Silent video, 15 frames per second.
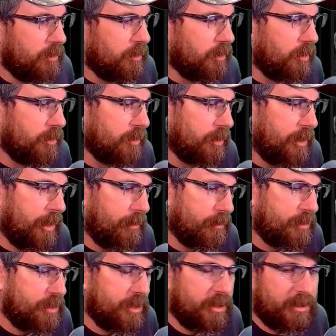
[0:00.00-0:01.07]
the
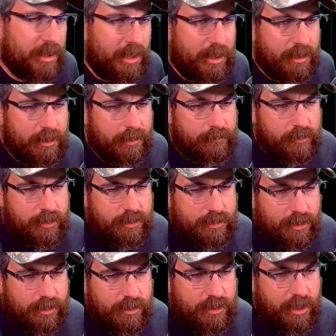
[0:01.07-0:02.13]
guaranteed date of it's
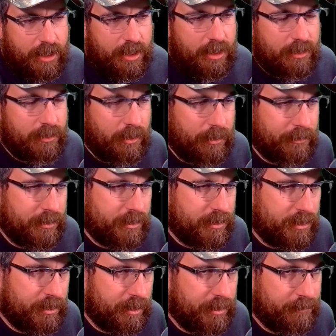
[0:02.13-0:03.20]
this date and all this
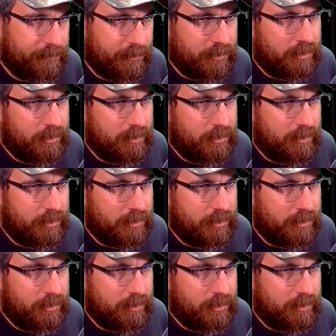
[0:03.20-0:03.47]
stuff.